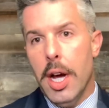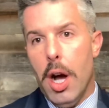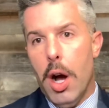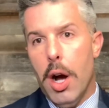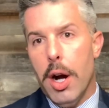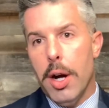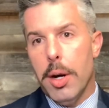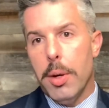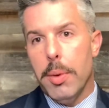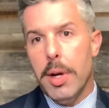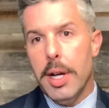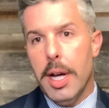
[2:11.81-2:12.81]
are
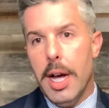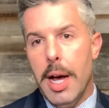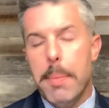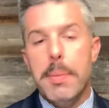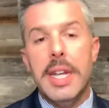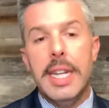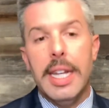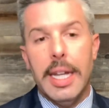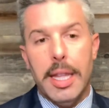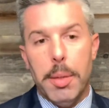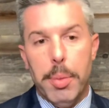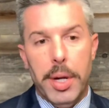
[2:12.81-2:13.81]

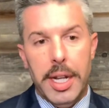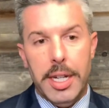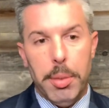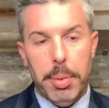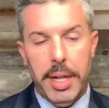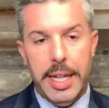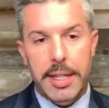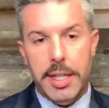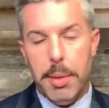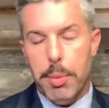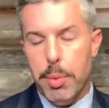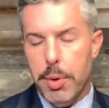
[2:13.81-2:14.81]
immediately put into place
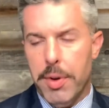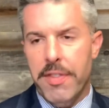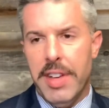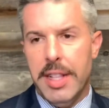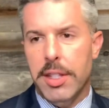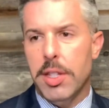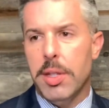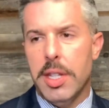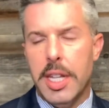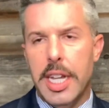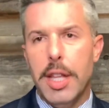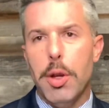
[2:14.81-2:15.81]
that prevents
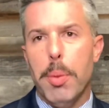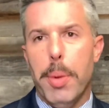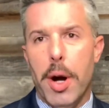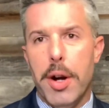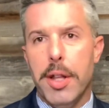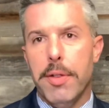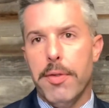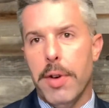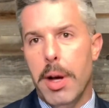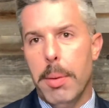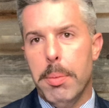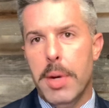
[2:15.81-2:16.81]
either party
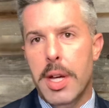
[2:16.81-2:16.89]
from